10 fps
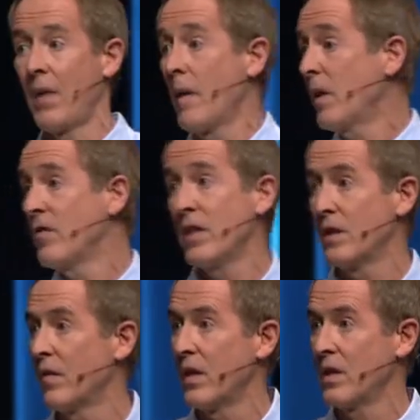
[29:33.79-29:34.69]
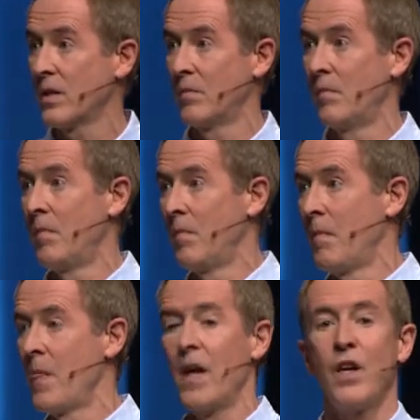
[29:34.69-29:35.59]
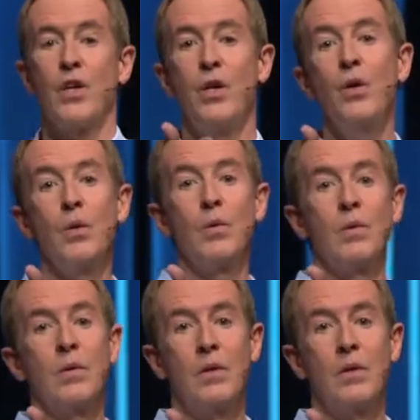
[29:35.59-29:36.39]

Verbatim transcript: I'm convinced of this. You